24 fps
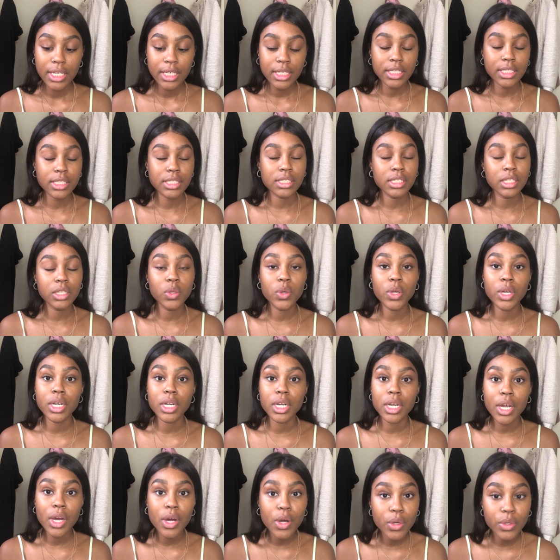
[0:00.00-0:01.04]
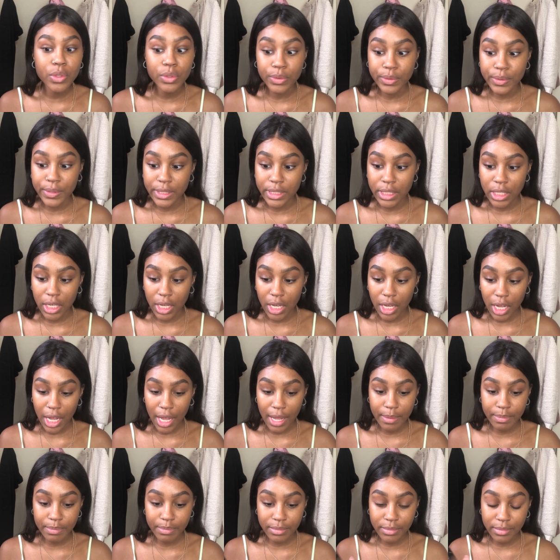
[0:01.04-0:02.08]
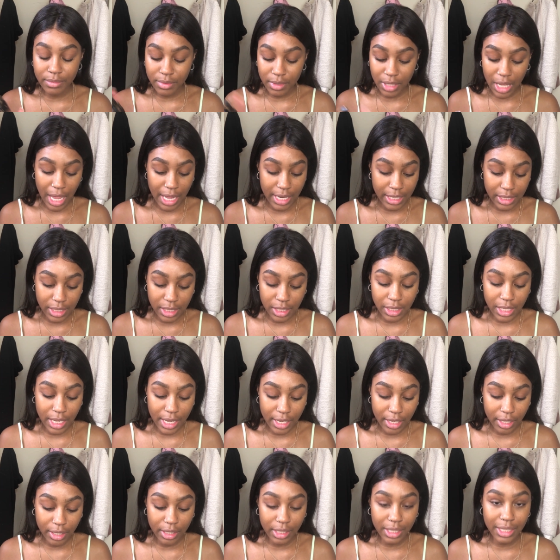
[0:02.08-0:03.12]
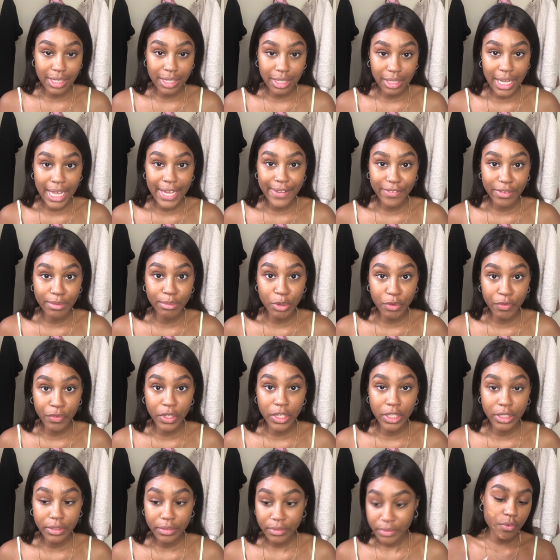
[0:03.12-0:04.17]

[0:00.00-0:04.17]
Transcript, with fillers: because Lord knows I'm I need to like get a life and move on.